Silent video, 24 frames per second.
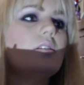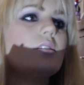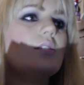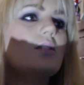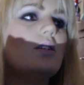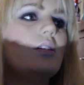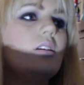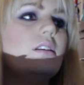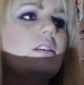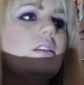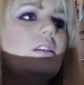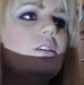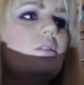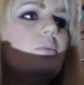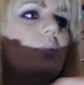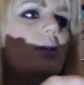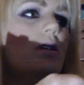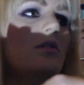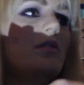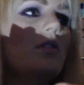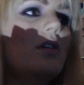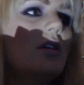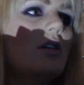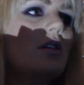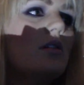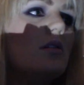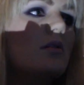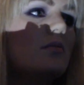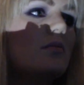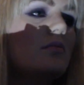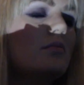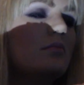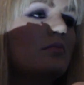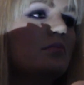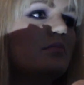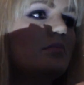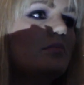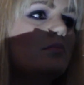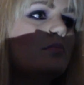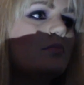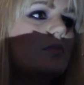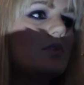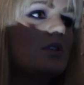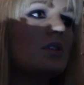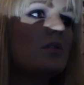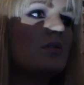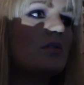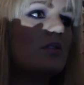It's got a little bit of a
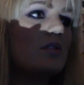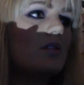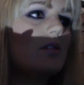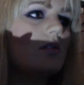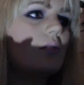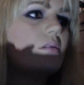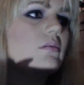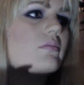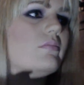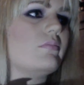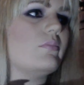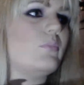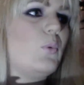sort of